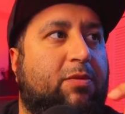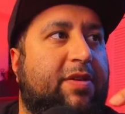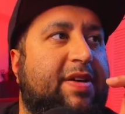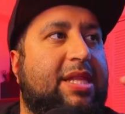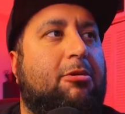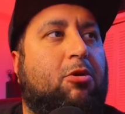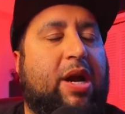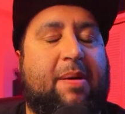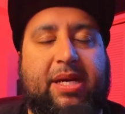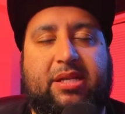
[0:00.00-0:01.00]
within the
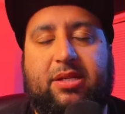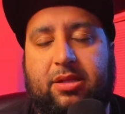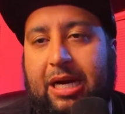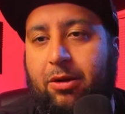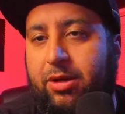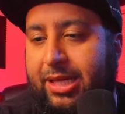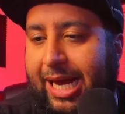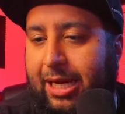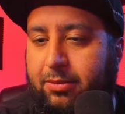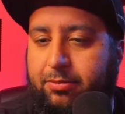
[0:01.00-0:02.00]
Grammys. Not only that,